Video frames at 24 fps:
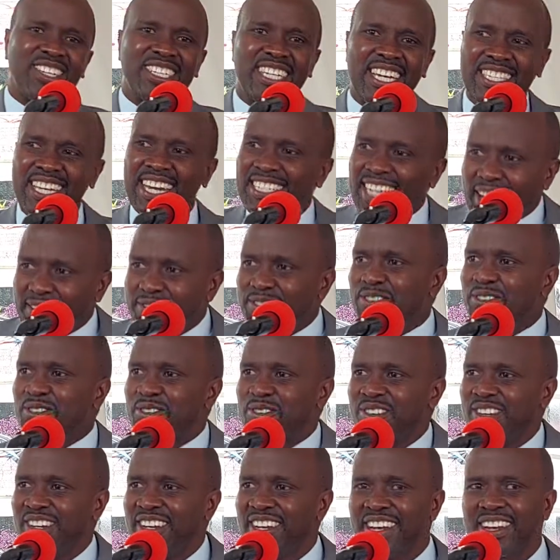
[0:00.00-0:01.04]
what does that have to
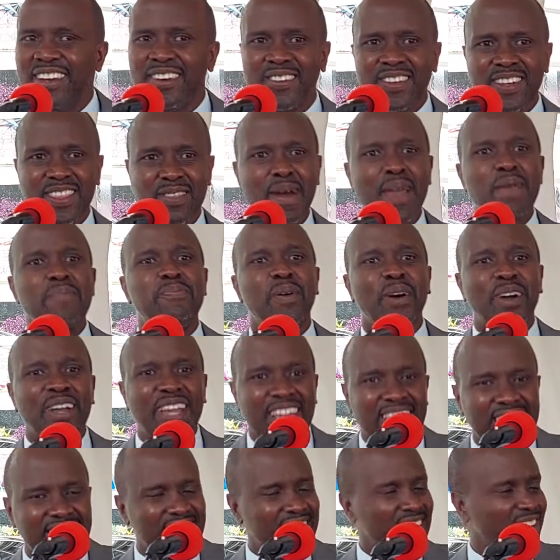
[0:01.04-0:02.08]
do with my
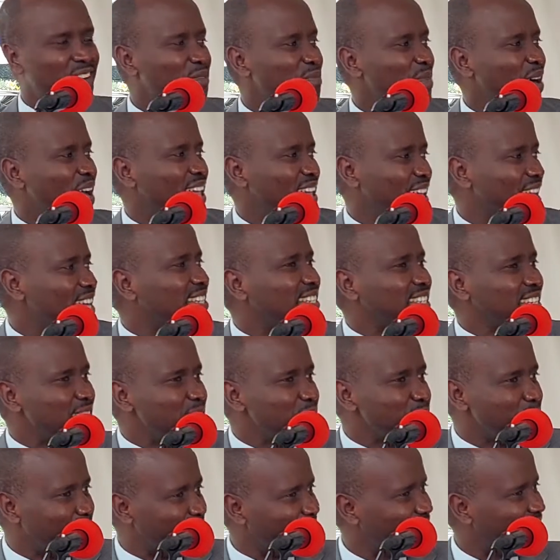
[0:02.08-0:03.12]
pocket or my
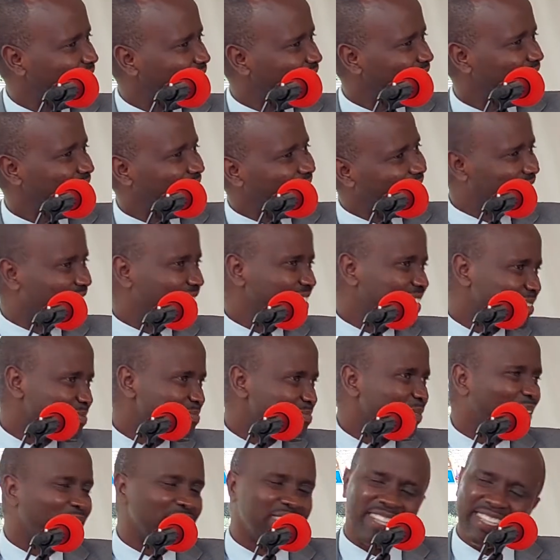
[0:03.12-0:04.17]
ATM this
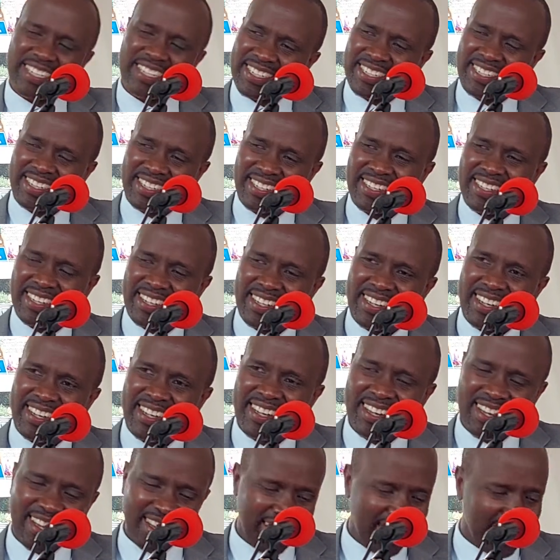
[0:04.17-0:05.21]
morning?
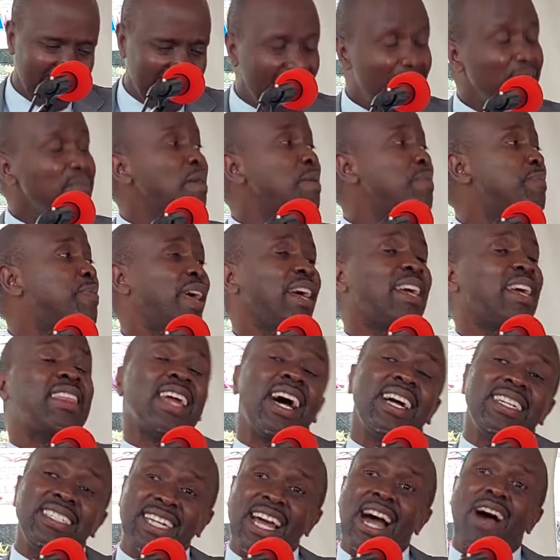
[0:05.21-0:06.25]
Let me break
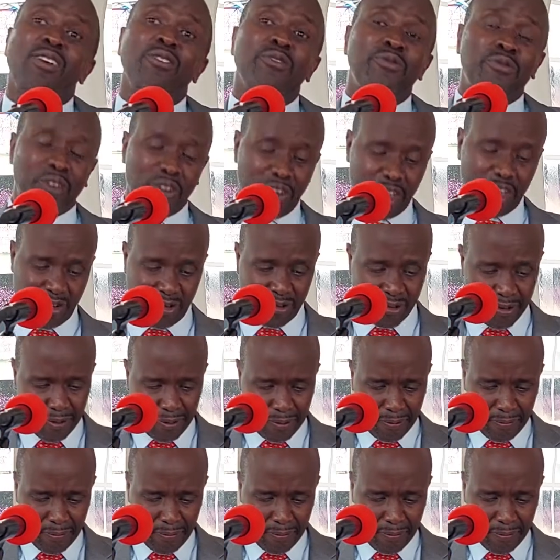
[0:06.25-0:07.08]
that down for you.